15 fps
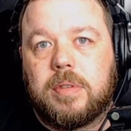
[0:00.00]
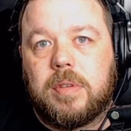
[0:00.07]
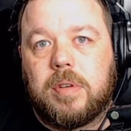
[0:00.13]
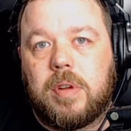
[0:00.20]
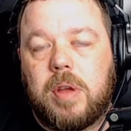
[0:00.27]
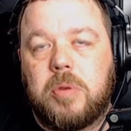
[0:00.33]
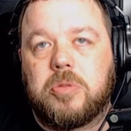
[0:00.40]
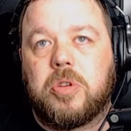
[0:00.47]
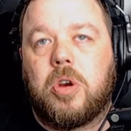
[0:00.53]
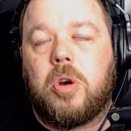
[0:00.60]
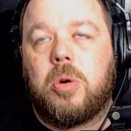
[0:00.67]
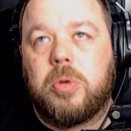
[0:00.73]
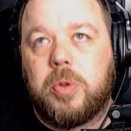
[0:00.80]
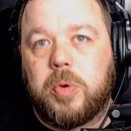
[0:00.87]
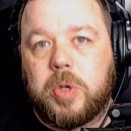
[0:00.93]
It was a whole
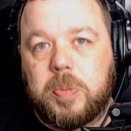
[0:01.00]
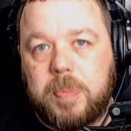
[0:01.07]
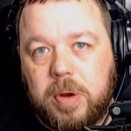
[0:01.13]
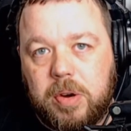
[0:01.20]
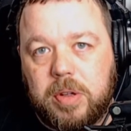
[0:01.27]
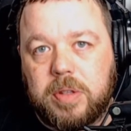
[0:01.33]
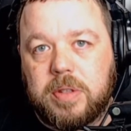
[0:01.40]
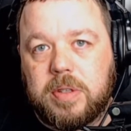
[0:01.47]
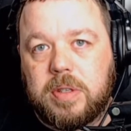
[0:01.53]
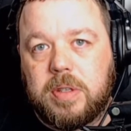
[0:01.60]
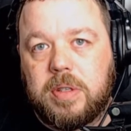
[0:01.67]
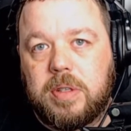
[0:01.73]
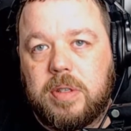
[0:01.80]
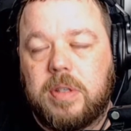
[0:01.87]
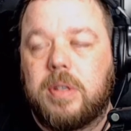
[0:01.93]
new experience.
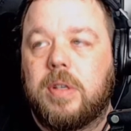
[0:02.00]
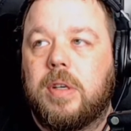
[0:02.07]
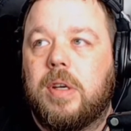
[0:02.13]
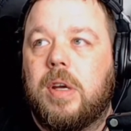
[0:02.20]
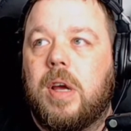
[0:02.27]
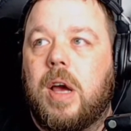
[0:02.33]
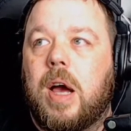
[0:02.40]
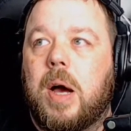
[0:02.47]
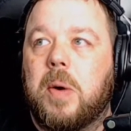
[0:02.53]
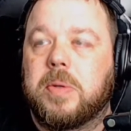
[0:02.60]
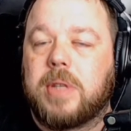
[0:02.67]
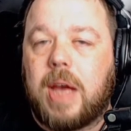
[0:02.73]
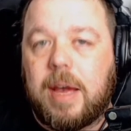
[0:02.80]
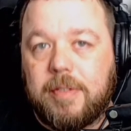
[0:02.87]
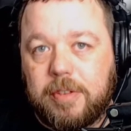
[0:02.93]
I was
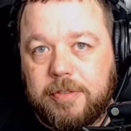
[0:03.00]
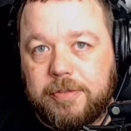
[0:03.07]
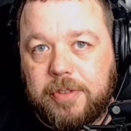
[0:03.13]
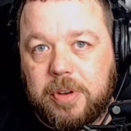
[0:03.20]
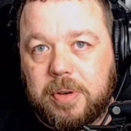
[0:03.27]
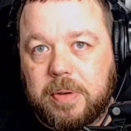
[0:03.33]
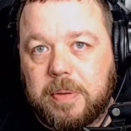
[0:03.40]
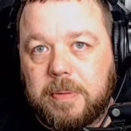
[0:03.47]
having fun.